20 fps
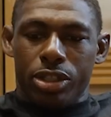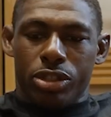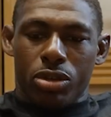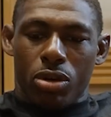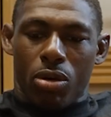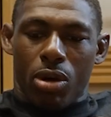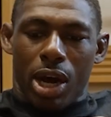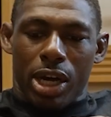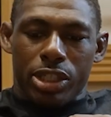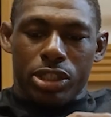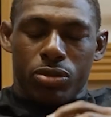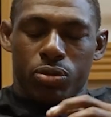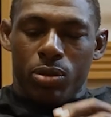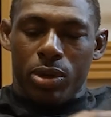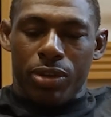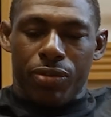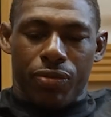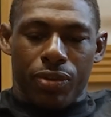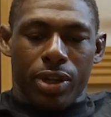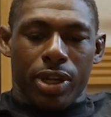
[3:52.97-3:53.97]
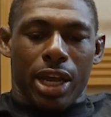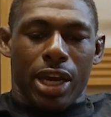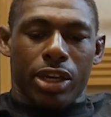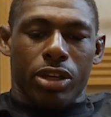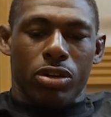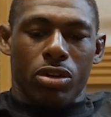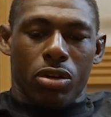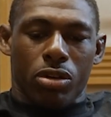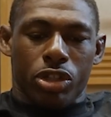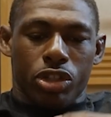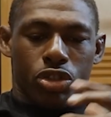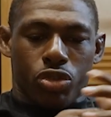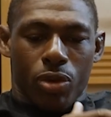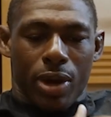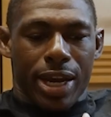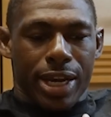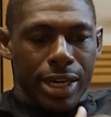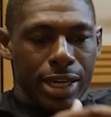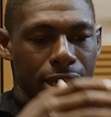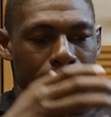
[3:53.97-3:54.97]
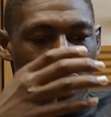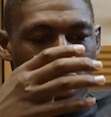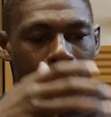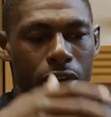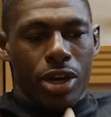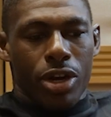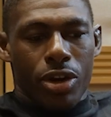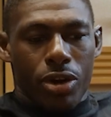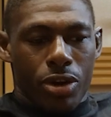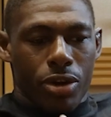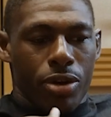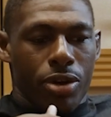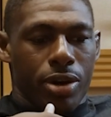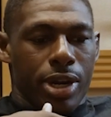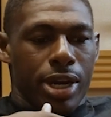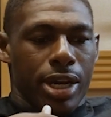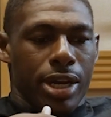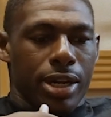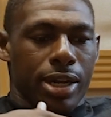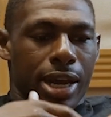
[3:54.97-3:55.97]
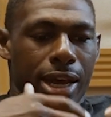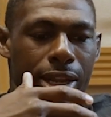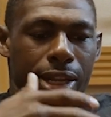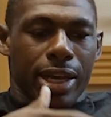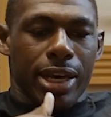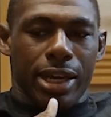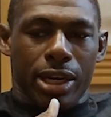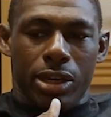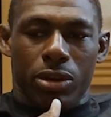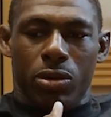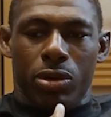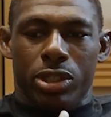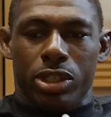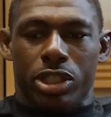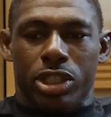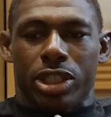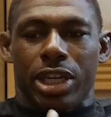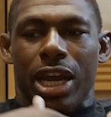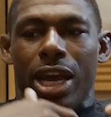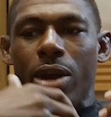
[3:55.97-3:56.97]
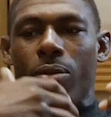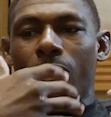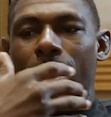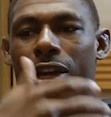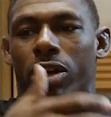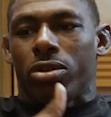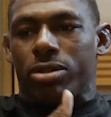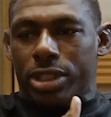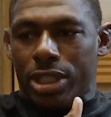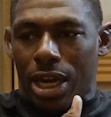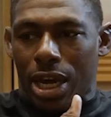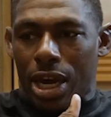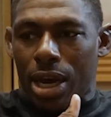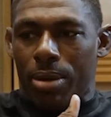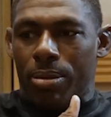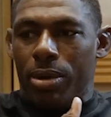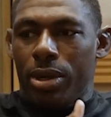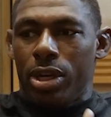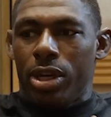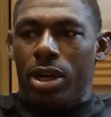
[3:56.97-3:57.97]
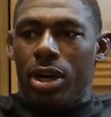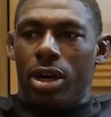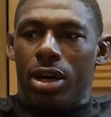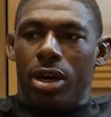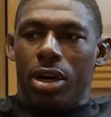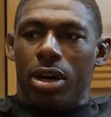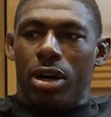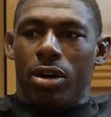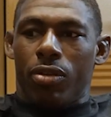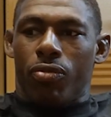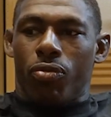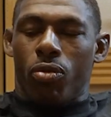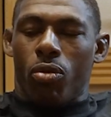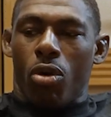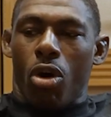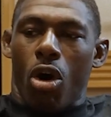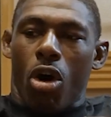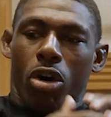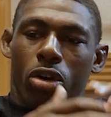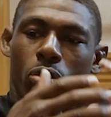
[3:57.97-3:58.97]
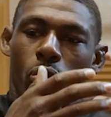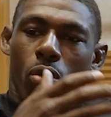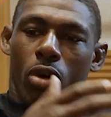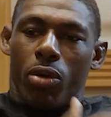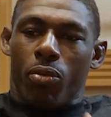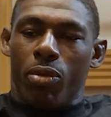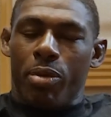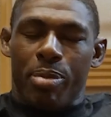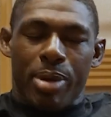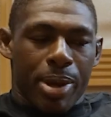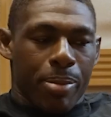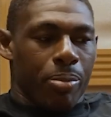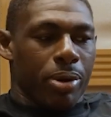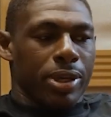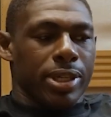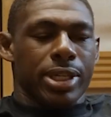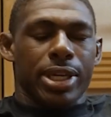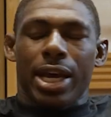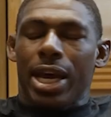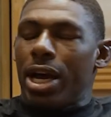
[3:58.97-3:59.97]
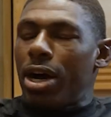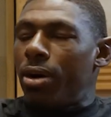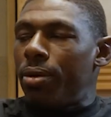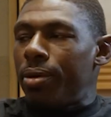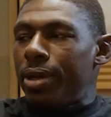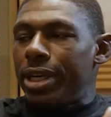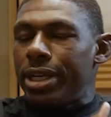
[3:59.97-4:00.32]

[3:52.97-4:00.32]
So I just really feel like, you know, the training here in Atlanta just came right on time. For all the work we've been putting down